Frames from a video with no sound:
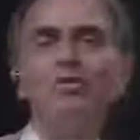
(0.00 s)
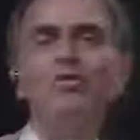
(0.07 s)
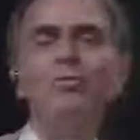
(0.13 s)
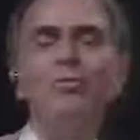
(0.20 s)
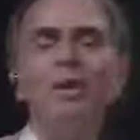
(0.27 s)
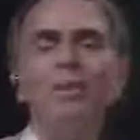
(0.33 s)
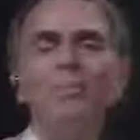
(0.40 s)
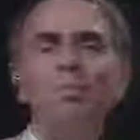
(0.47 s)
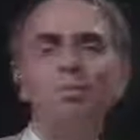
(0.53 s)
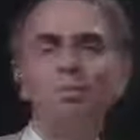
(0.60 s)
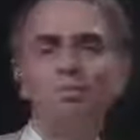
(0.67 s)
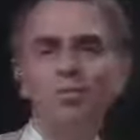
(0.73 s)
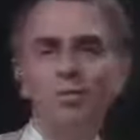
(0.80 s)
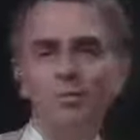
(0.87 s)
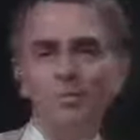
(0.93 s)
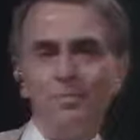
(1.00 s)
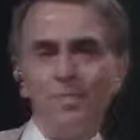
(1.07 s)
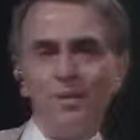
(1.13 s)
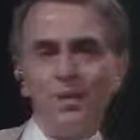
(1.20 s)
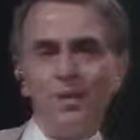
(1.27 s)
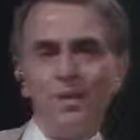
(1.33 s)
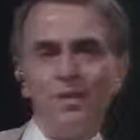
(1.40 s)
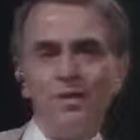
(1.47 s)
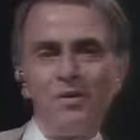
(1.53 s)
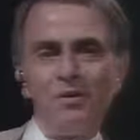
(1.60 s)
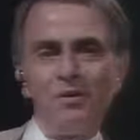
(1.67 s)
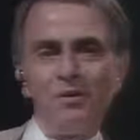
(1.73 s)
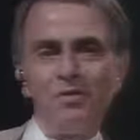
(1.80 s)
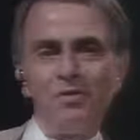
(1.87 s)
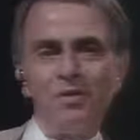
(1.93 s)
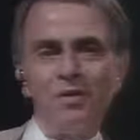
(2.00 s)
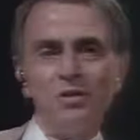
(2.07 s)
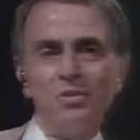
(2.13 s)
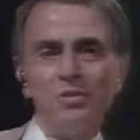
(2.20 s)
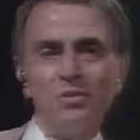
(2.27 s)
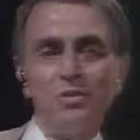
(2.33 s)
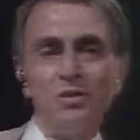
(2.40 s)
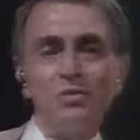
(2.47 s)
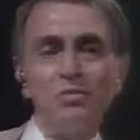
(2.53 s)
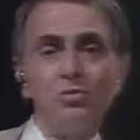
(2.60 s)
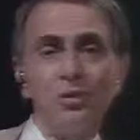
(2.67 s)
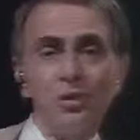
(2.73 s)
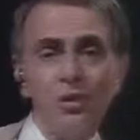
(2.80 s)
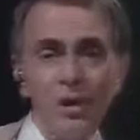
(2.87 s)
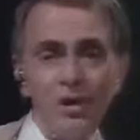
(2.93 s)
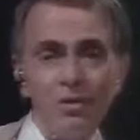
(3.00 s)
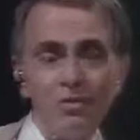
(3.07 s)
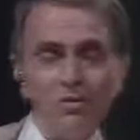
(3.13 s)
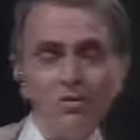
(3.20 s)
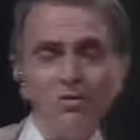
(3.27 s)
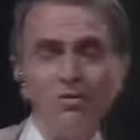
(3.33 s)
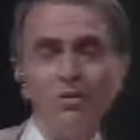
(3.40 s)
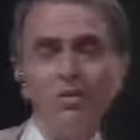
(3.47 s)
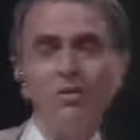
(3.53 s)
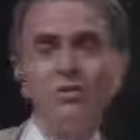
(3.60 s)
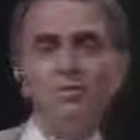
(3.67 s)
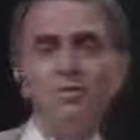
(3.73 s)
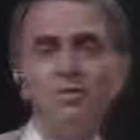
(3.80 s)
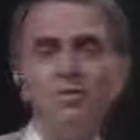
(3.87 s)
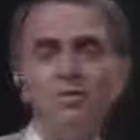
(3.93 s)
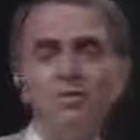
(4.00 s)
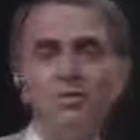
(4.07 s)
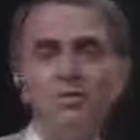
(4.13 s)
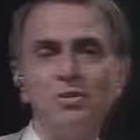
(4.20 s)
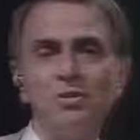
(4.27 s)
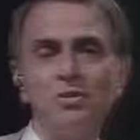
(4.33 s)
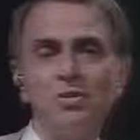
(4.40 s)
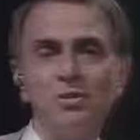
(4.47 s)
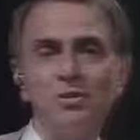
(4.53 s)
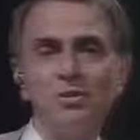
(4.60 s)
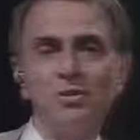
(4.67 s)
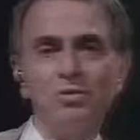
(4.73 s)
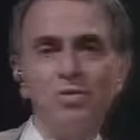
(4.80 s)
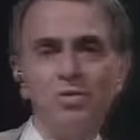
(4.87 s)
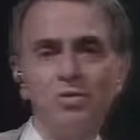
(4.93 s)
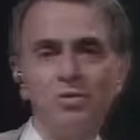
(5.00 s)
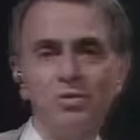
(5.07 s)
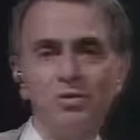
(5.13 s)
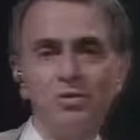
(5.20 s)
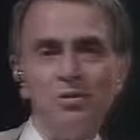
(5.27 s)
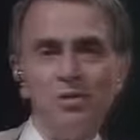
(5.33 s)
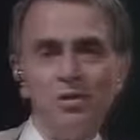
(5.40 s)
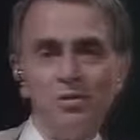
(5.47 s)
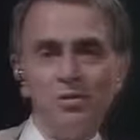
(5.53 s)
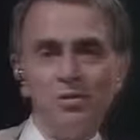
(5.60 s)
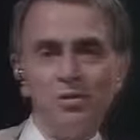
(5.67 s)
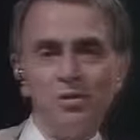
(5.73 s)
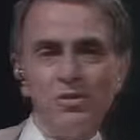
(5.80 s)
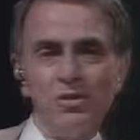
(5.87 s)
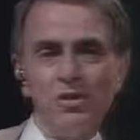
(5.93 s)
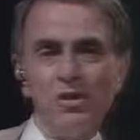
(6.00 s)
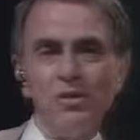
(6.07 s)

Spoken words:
From my point of view, The search for extraterrestrial life, and especially the search for extraterrestrial intelligence,